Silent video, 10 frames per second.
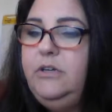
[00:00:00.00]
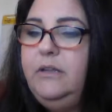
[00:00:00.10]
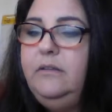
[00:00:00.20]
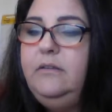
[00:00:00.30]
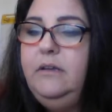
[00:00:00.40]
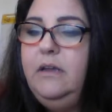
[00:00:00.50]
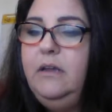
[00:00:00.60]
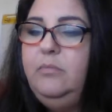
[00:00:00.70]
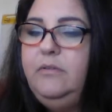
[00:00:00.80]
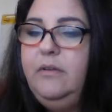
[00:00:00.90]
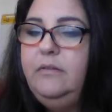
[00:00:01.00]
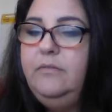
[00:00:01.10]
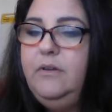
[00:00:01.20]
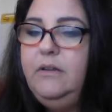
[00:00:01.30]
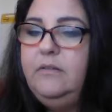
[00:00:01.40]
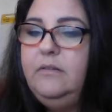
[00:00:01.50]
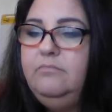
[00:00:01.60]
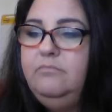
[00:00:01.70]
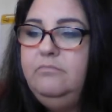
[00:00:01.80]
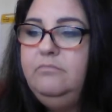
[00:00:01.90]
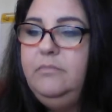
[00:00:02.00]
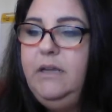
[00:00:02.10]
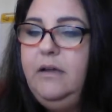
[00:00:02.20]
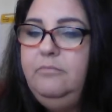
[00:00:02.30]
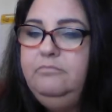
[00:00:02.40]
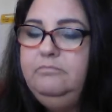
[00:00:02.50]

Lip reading: Jealousy and possessiveness. Yeah.